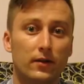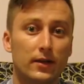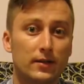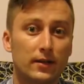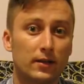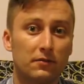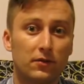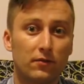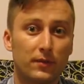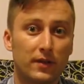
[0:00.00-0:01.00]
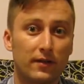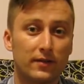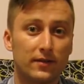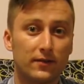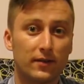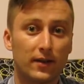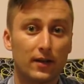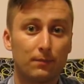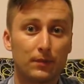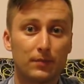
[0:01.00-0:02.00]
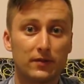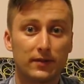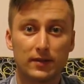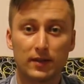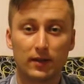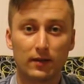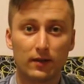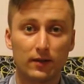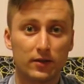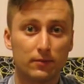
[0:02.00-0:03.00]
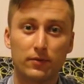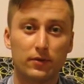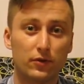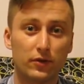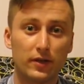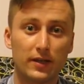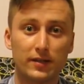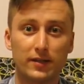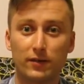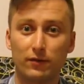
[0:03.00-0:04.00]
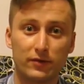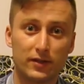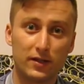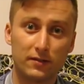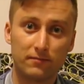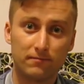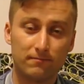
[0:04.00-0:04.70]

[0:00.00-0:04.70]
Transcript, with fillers: like and subscribe to my channel. I have lots of interesting tutorials for you coming up soon. See